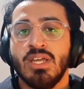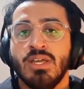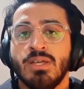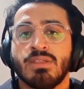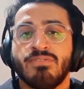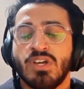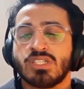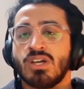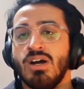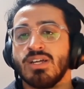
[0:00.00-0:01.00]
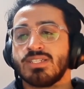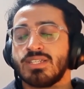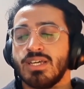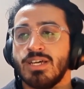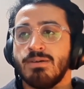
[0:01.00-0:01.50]
The first card
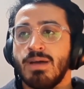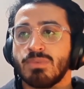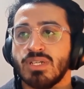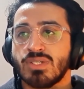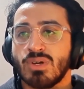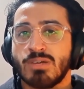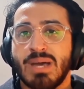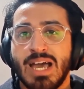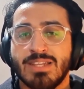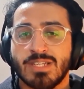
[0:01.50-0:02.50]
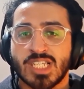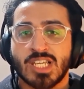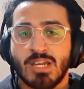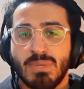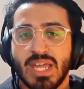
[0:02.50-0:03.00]
I'm going to talk about, and this is
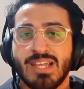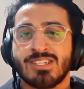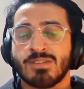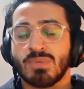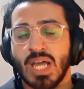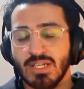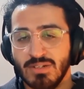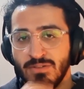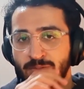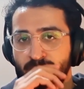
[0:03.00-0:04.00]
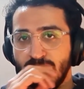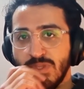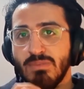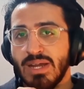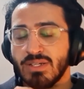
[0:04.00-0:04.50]
going to be in some kind of
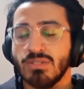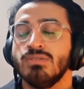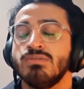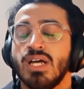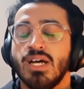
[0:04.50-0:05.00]
numerical